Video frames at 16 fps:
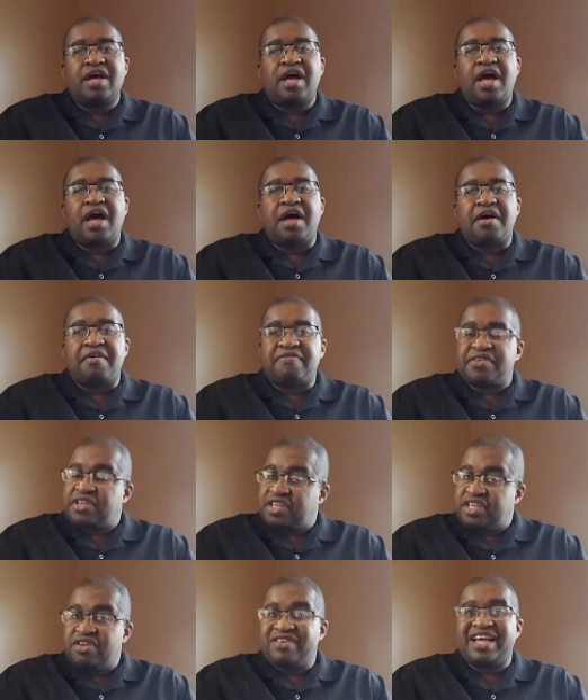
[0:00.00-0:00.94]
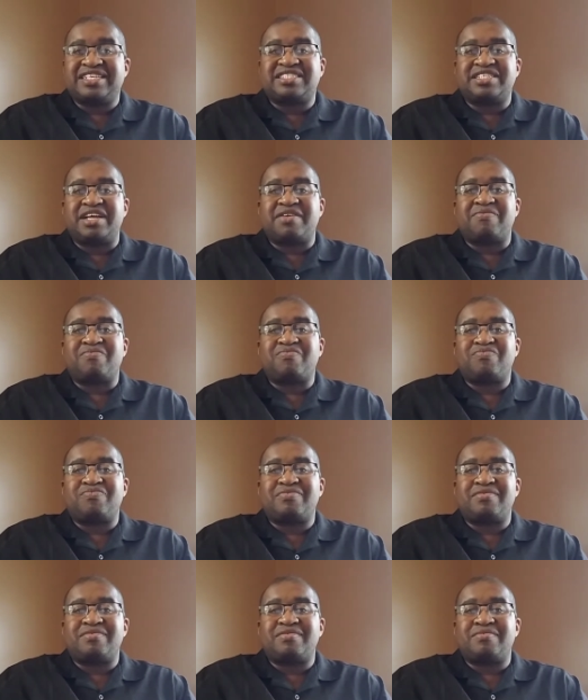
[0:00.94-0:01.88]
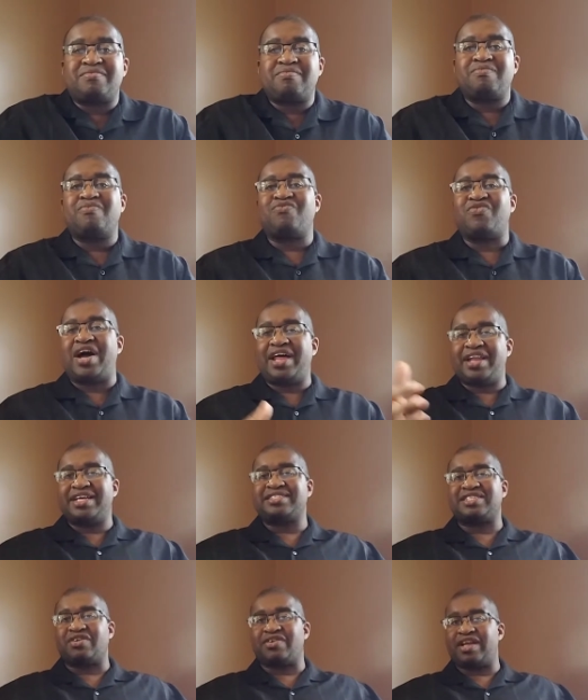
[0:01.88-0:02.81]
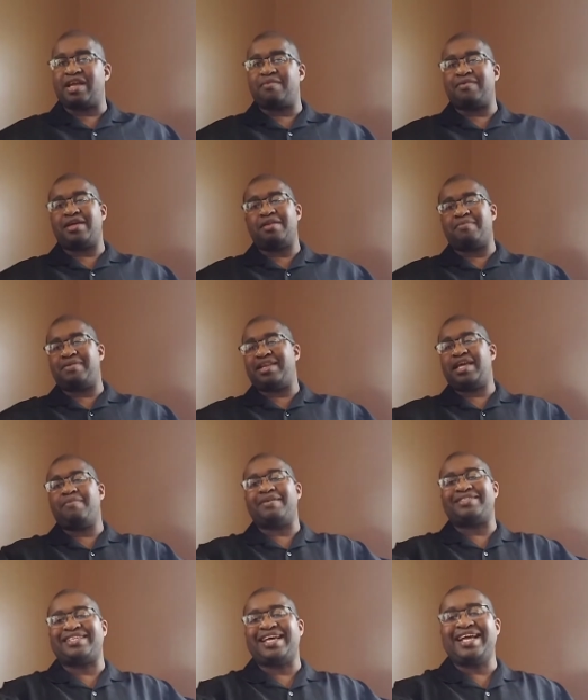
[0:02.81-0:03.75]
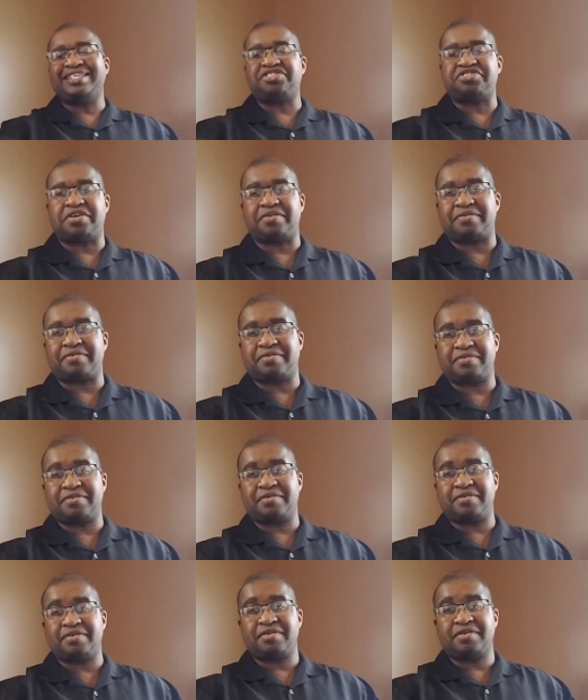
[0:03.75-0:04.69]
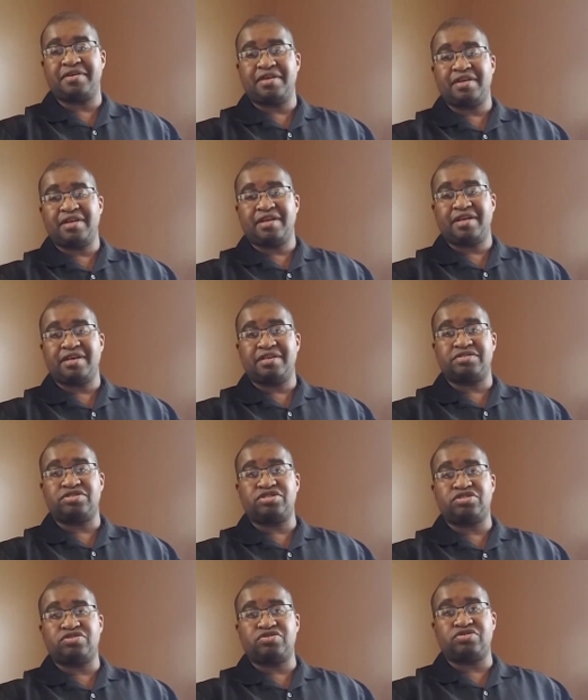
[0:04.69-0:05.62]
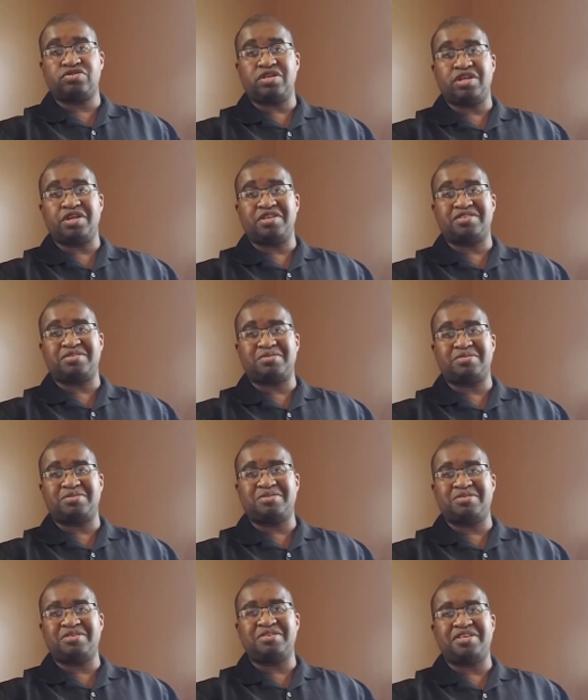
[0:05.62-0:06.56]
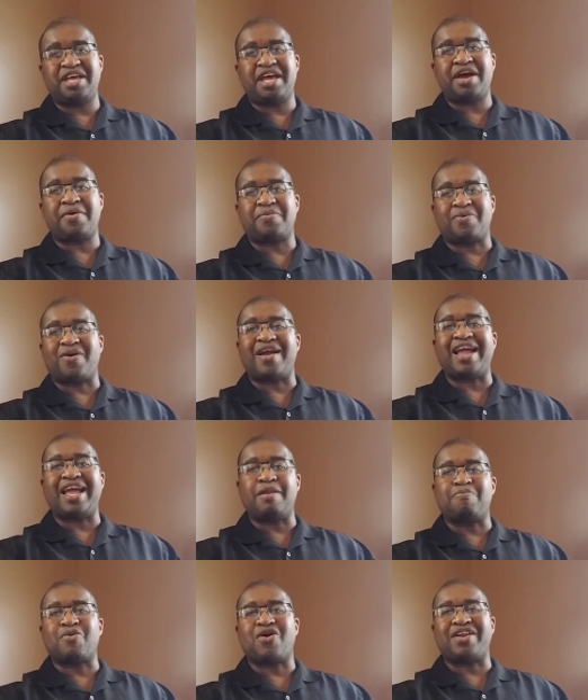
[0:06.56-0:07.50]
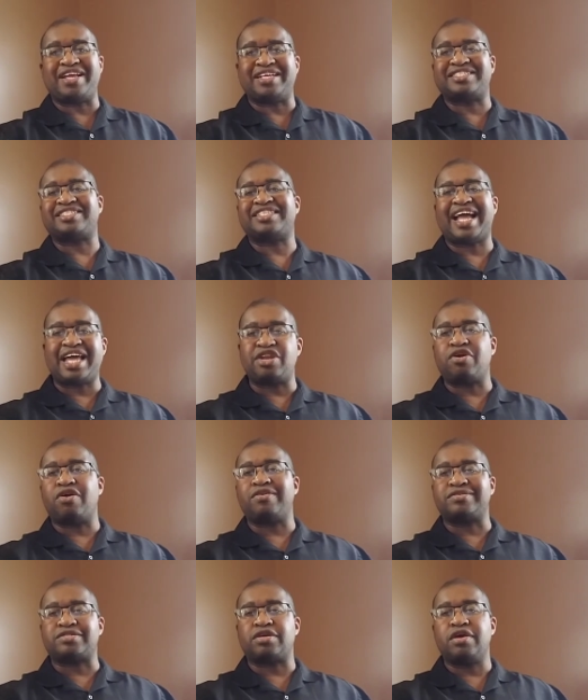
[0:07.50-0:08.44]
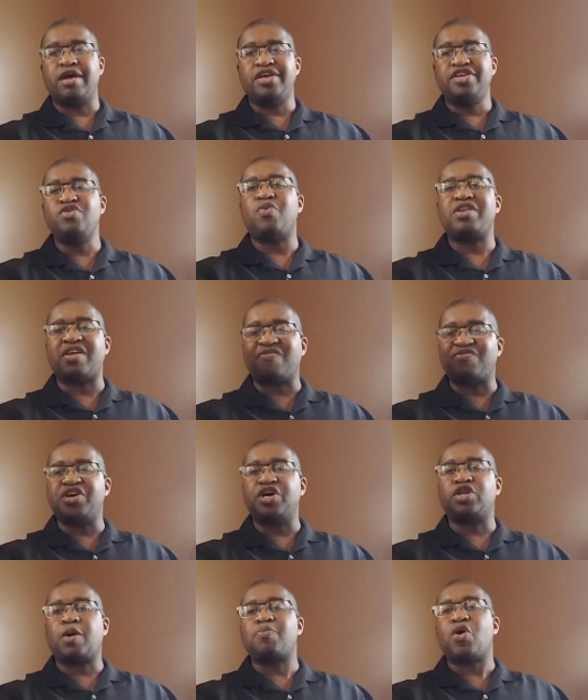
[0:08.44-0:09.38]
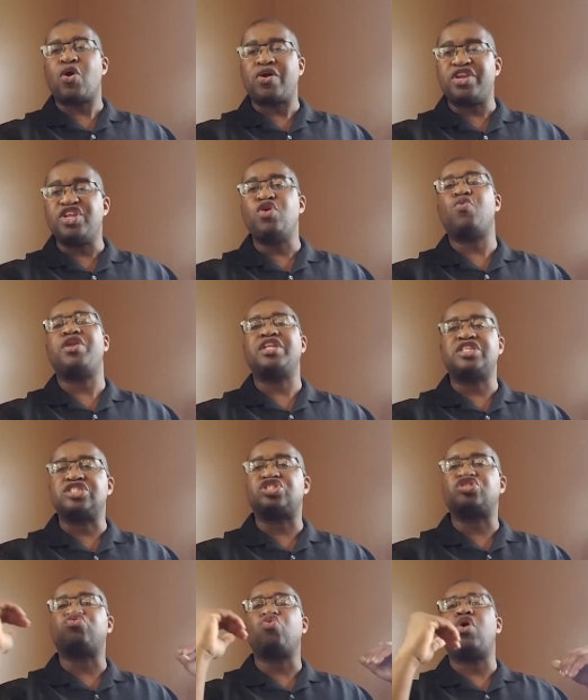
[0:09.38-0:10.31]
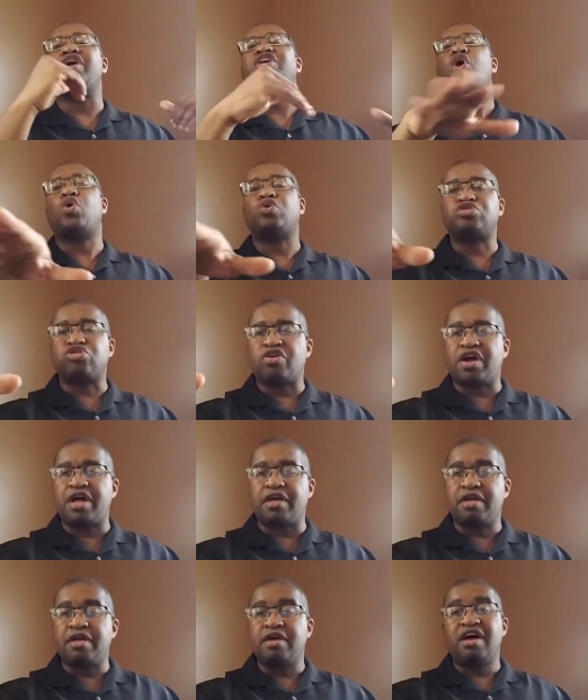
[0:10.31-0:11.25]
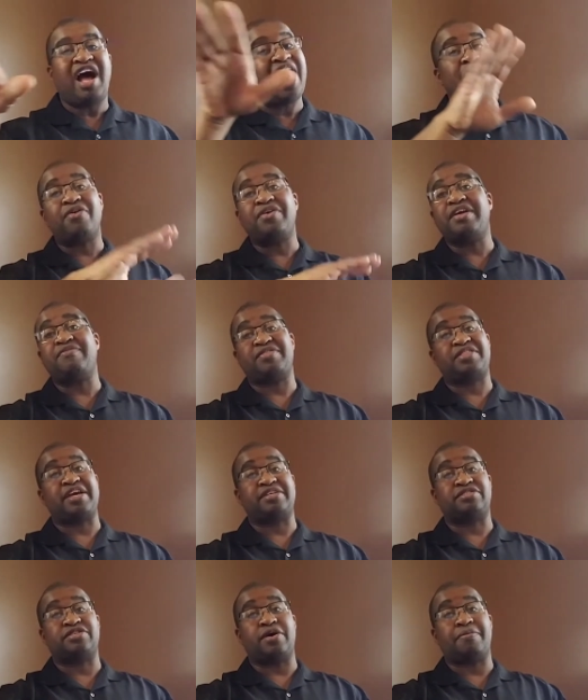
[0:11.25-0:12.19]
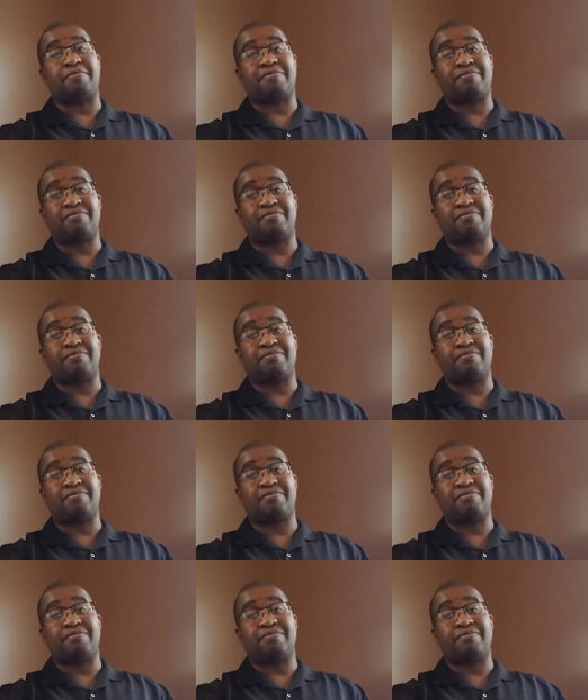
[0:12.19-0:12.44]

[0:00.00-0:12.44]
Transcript: of, you guessed it, violence or in, in, imitation. Uh, uh, yeah, right, Bernie Sanders. You want to feel the burn, you want to destroy Coulter, huh? I don't even think so.